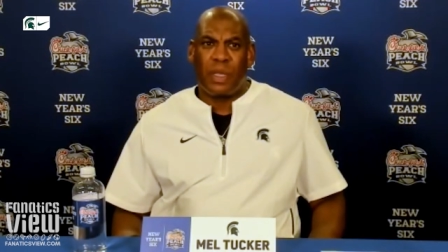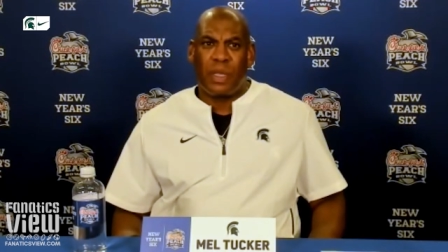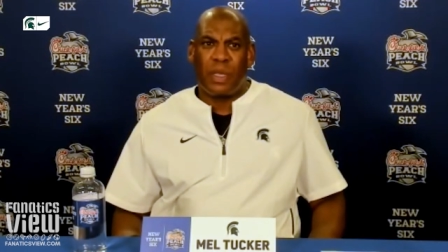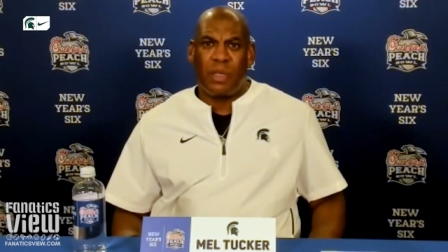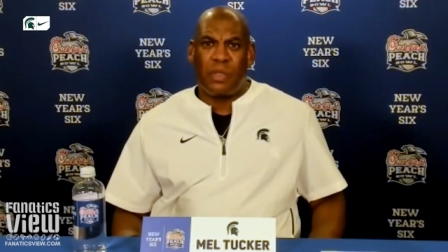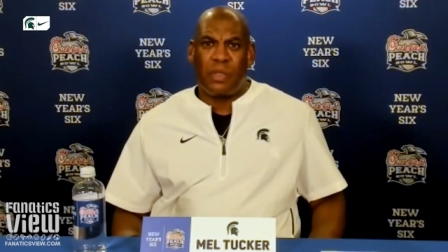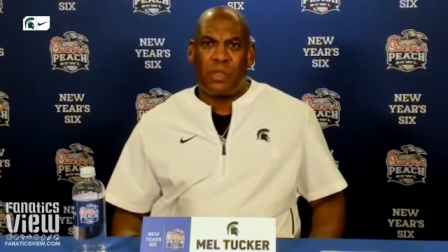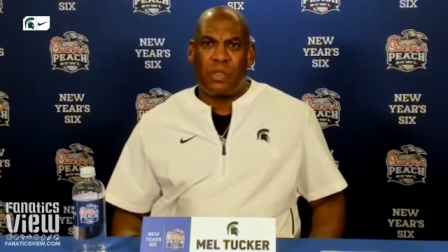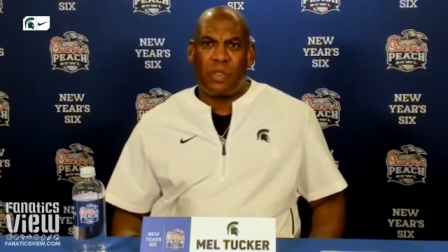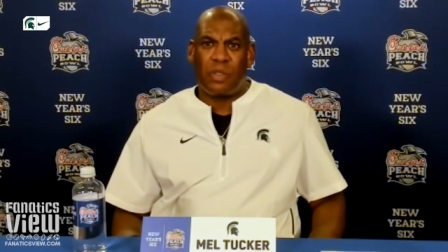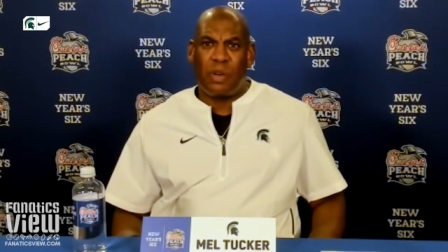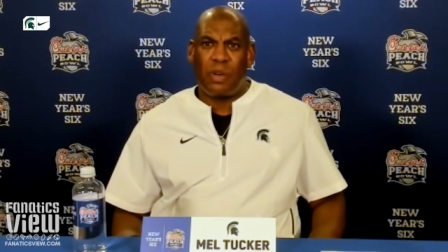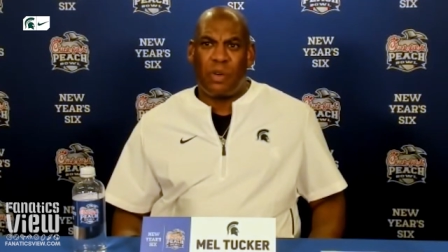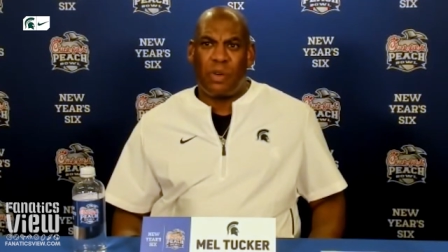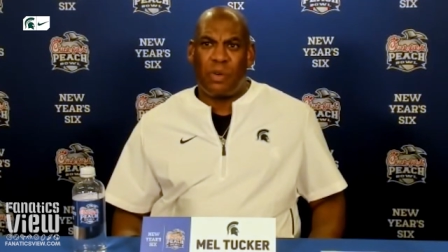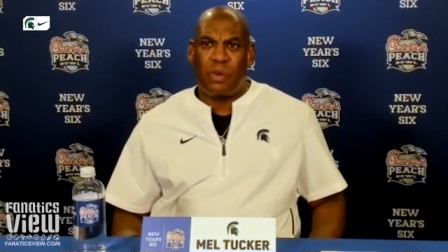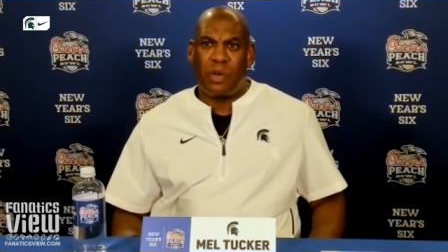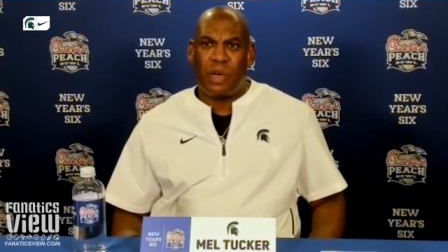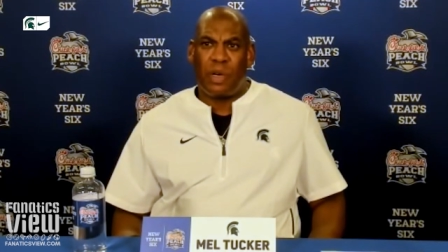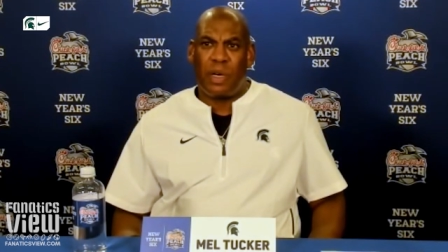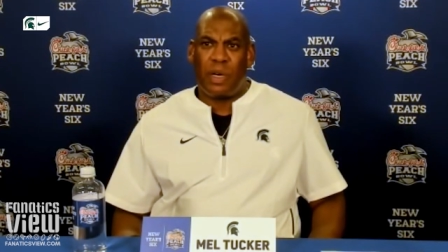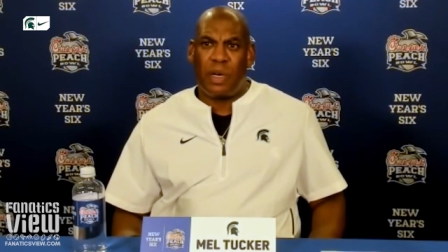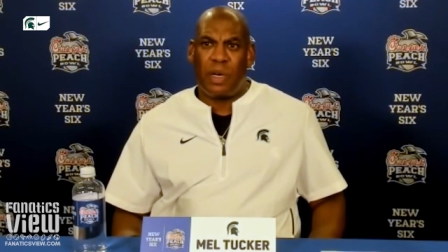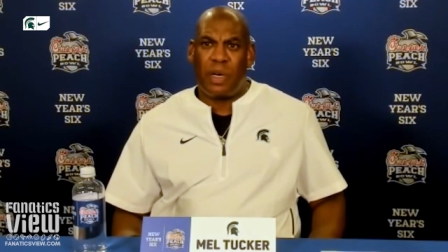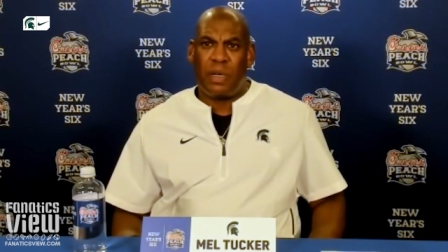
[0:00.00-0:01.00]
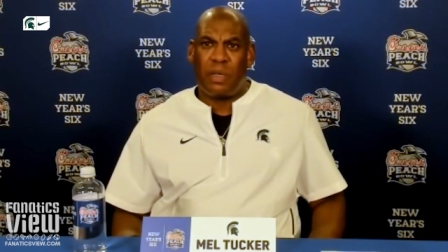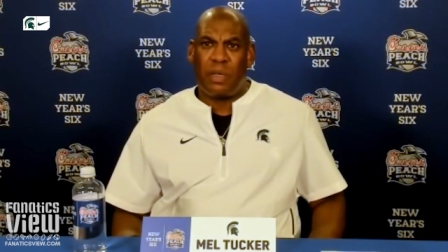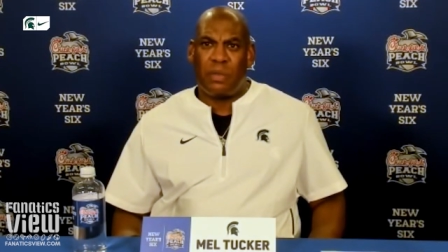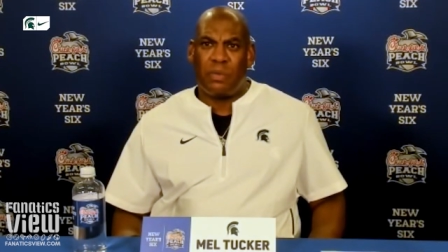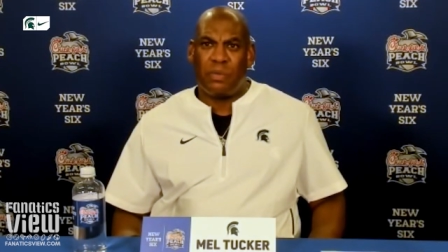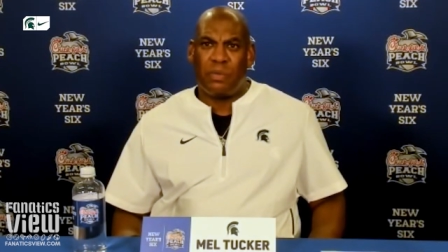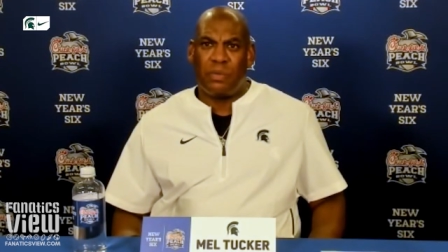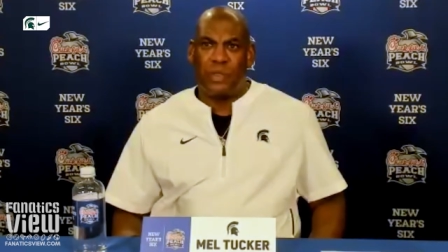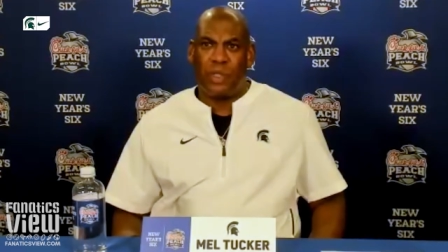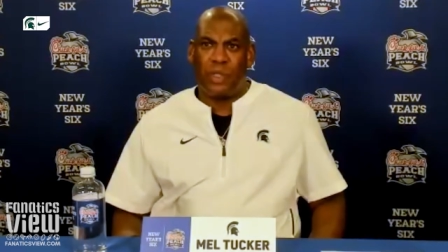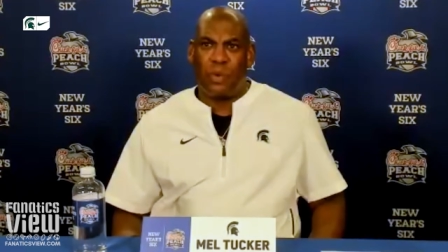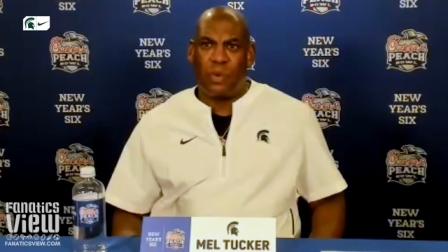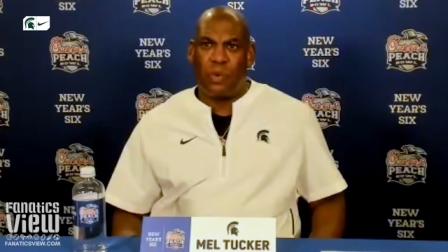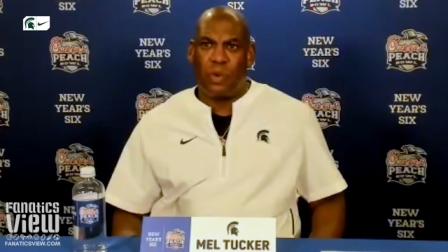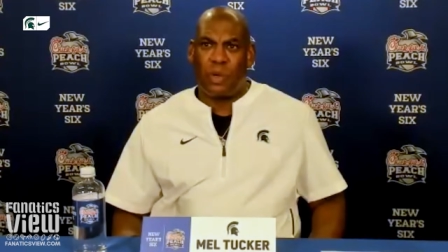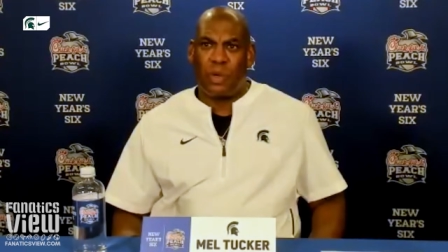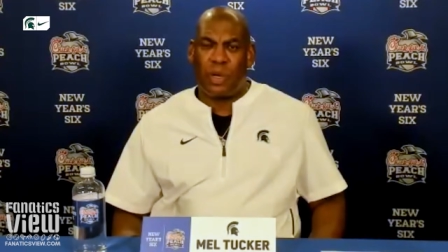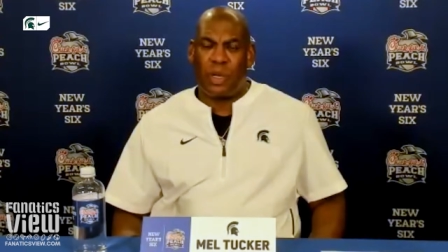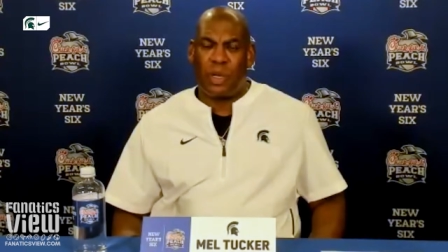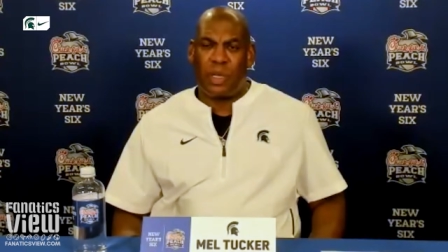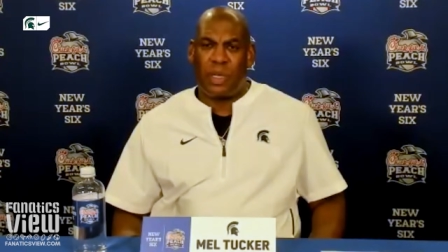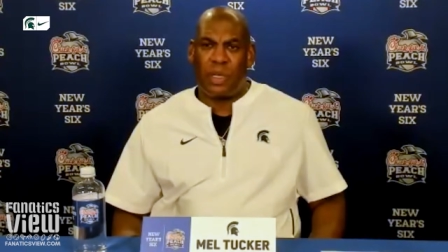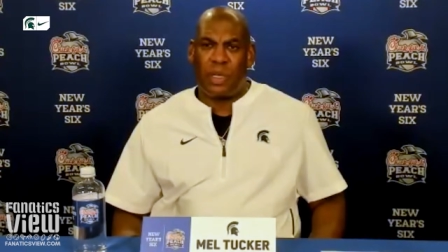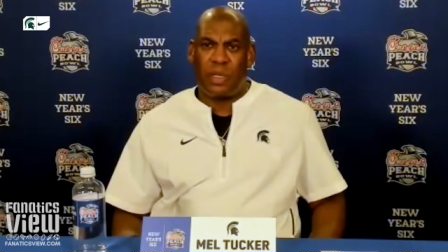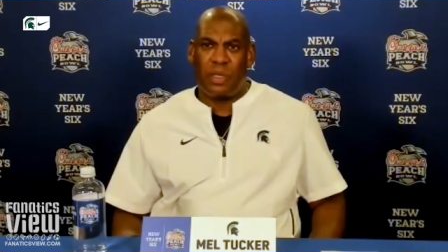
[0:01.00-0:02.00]
And so, uh, you know, we're
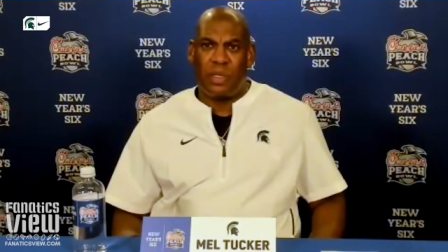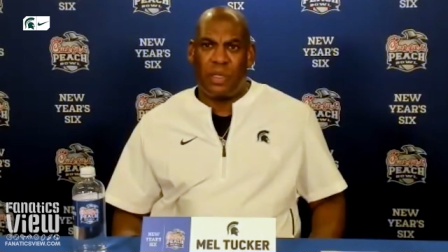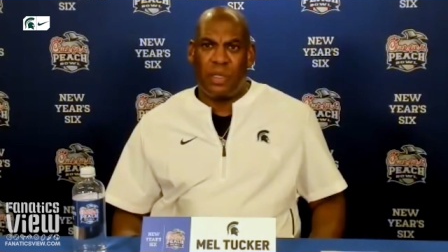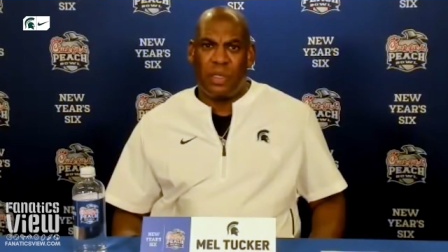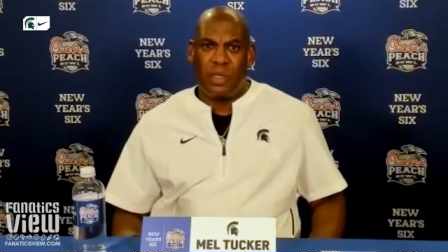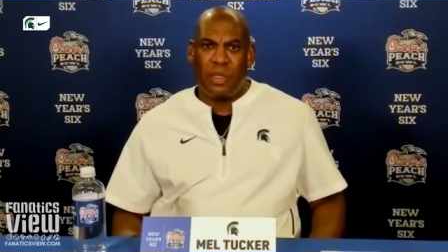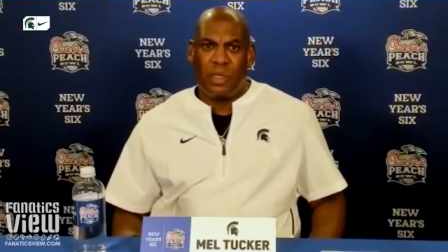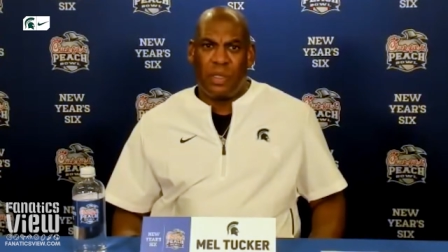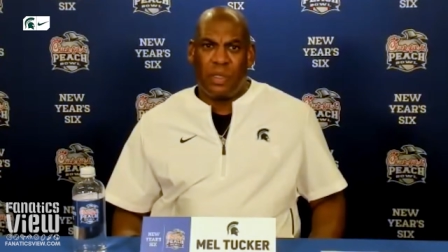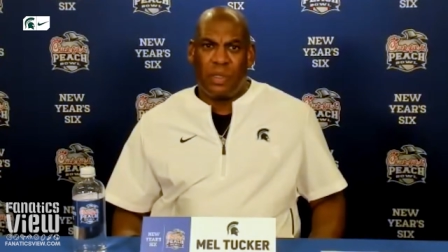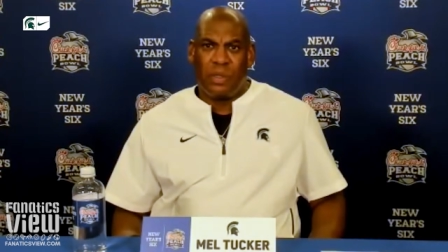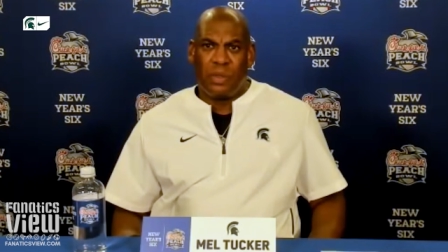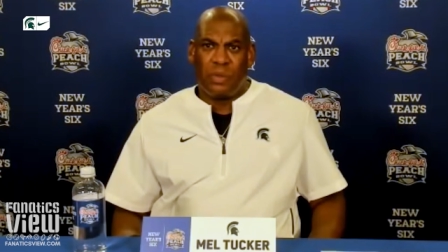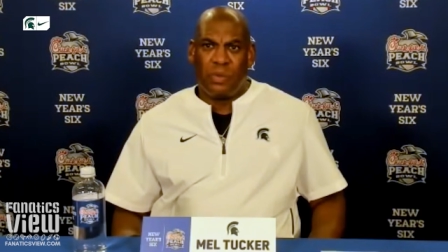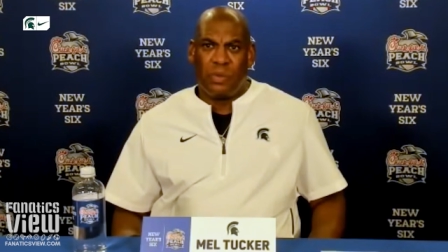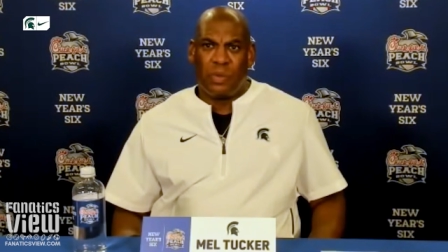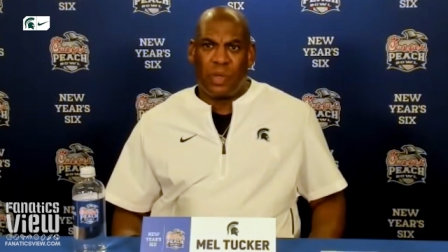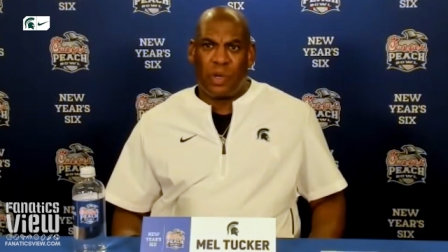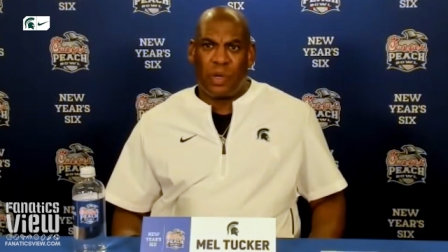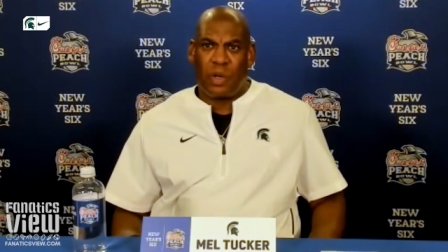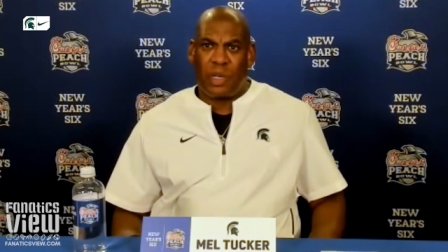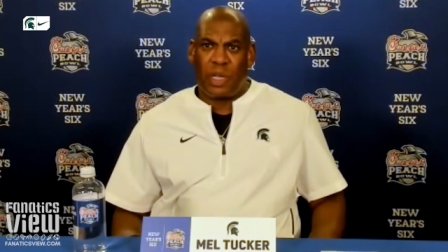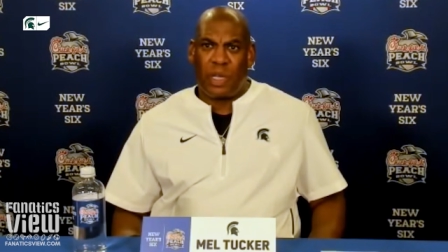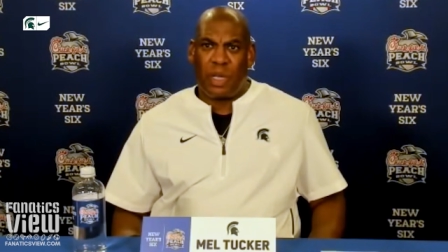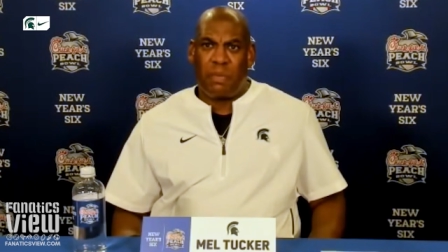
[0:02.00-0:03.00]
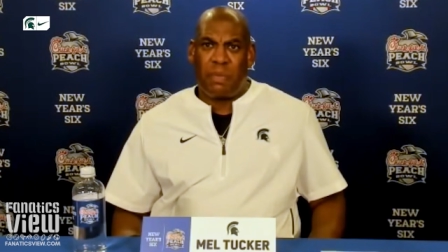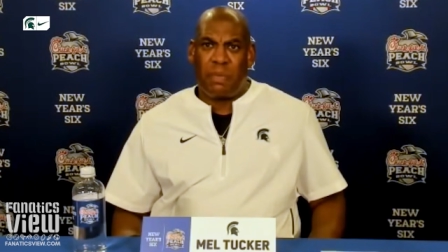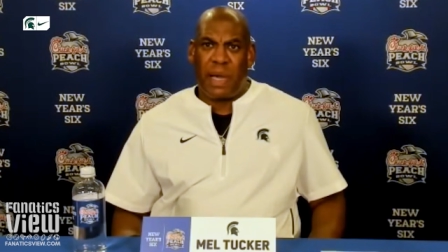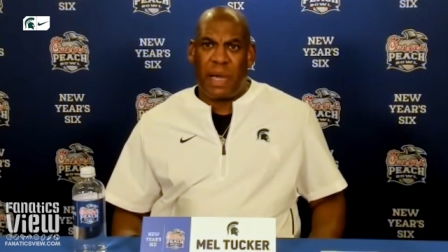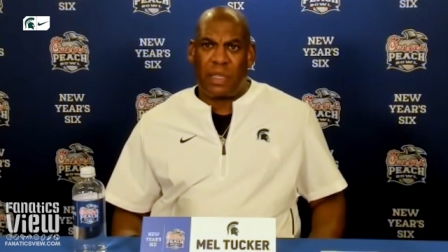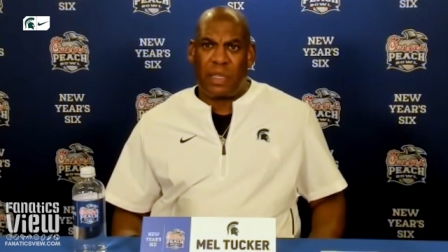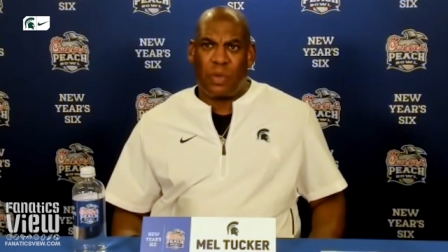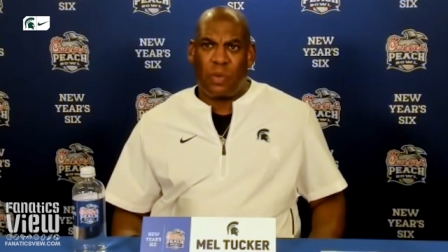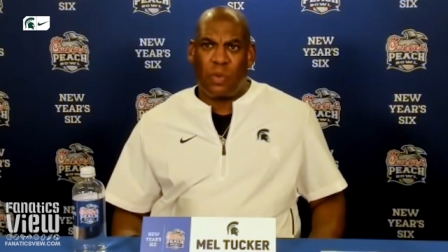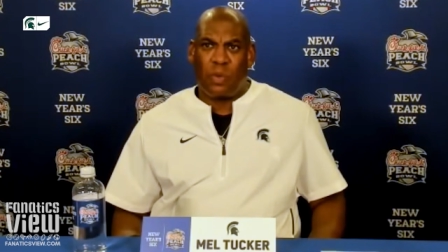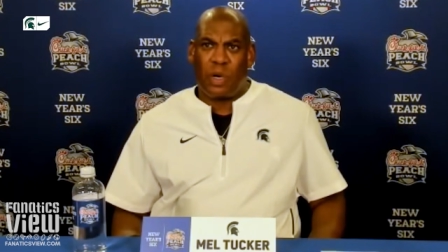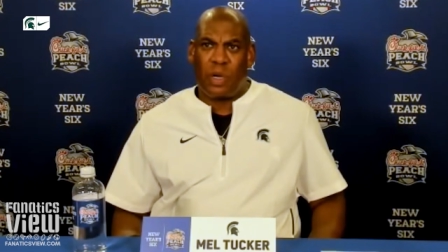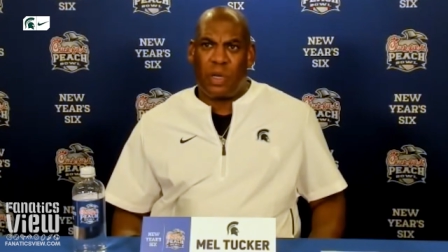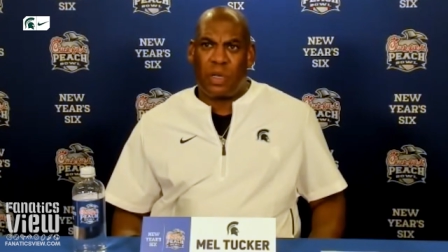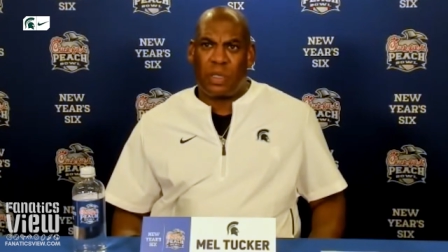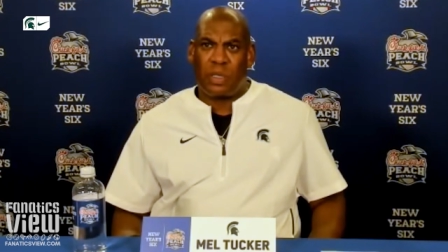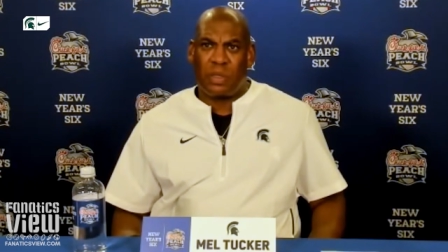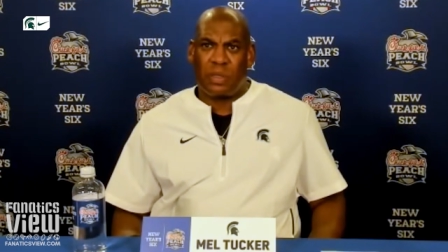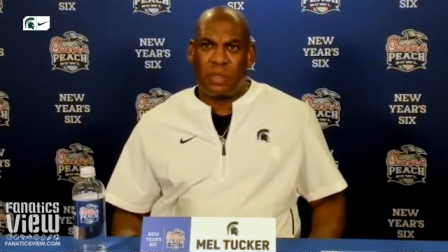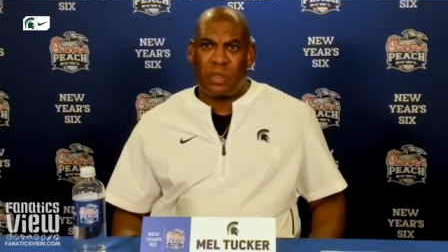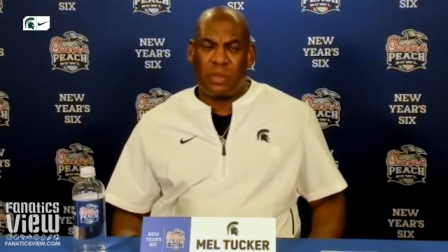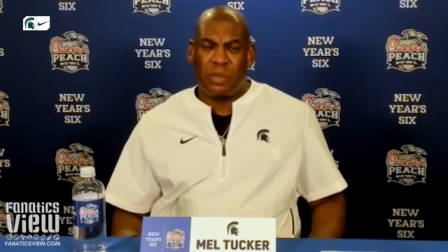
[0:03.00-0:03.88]
gonna we're gonna get back to work.